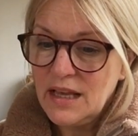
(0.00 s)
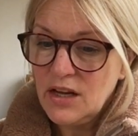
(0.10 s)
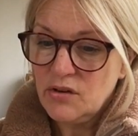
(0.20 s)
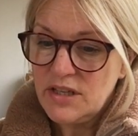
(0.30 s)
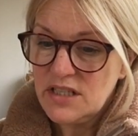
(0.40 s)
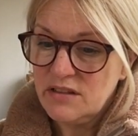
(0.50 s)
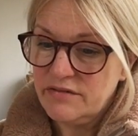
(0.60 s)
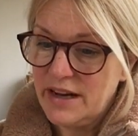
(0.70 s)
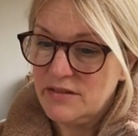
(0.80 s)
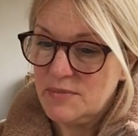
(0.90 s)
Christian
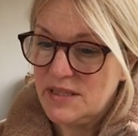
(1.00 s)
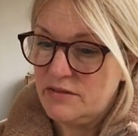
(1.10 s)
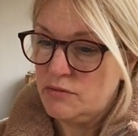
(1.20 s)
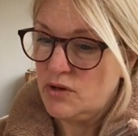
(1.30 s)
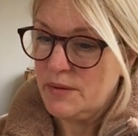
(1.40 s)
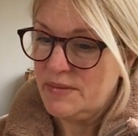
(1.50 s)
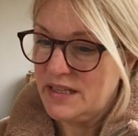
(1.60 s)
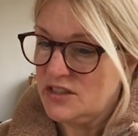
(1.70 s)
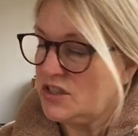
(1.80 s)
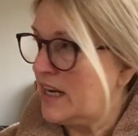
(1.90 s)
found himself walking
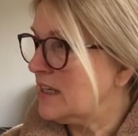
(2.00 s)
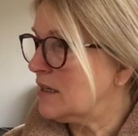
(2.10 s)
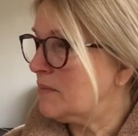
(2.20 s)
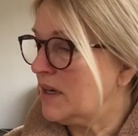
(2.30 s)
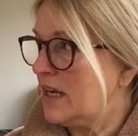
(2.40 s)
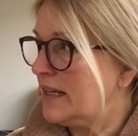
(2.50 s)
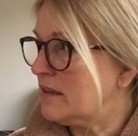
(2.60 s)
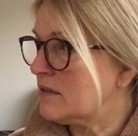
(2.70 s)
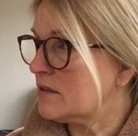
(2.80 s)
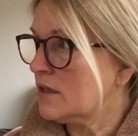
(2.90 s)
past chained up
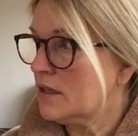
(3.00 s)
lions.